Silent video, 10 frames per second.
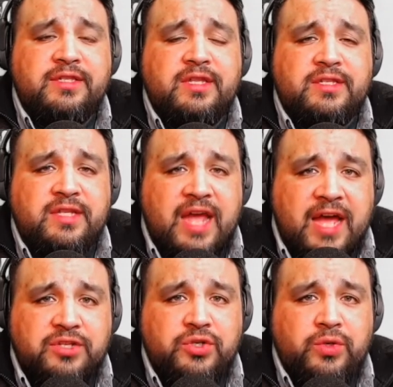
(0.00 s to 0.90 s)

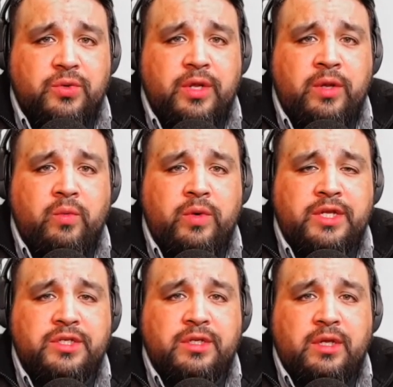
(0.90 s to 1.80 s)
statute in
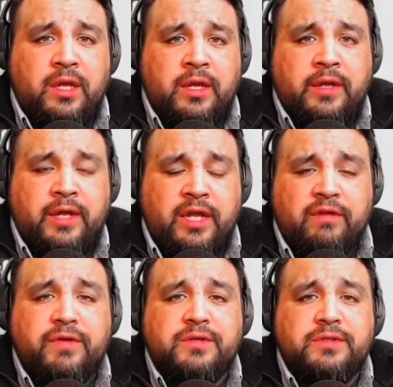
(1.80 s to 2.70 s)
which
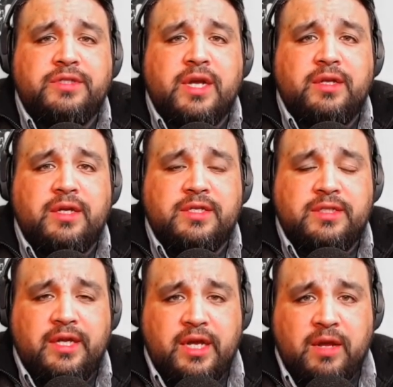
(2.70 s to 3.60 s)
interference with child
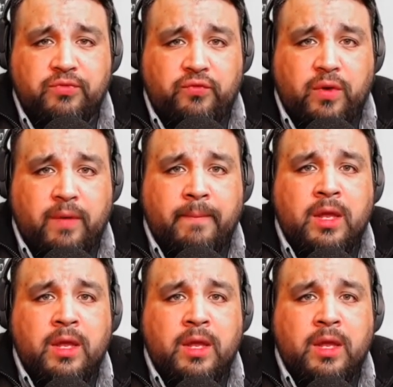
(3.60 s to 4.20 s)
custody comes from.